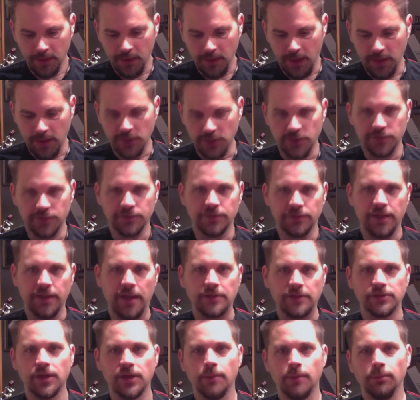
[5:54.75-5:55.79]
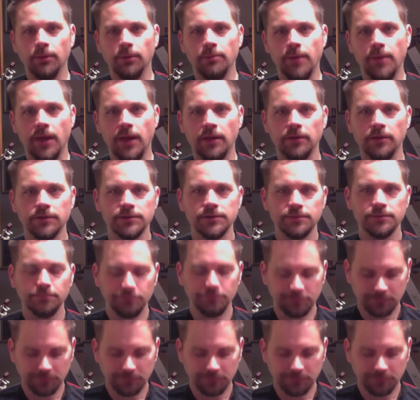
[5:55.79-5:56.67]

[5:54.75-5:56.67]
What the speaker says: And you just attach a couple of pedals,